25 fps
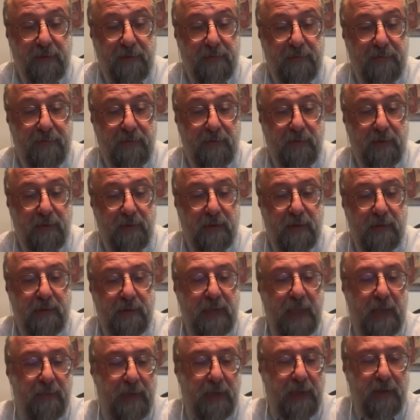fuel
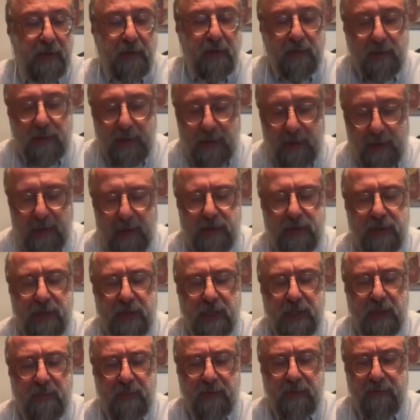coming, or energy
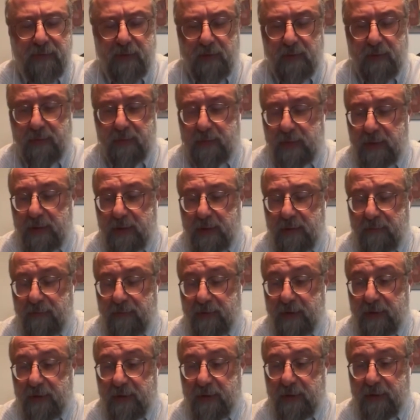coming from
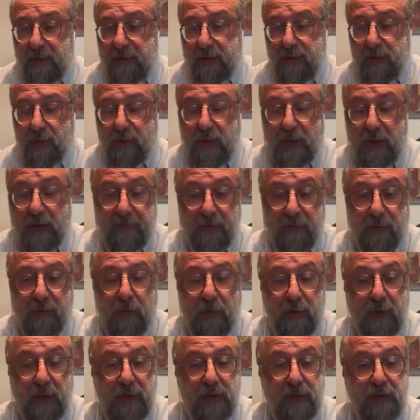different geographic
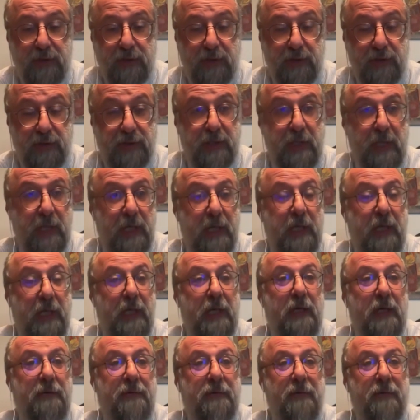locations,
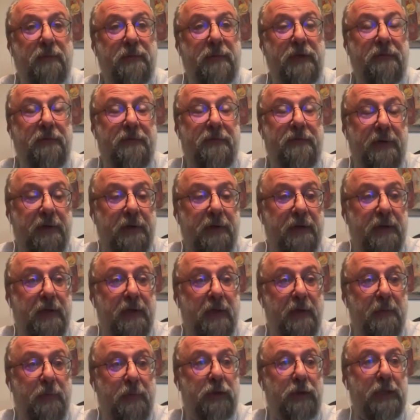from different
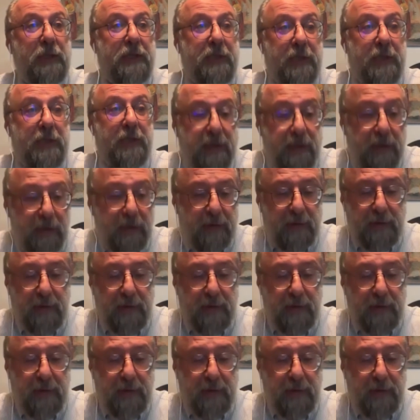political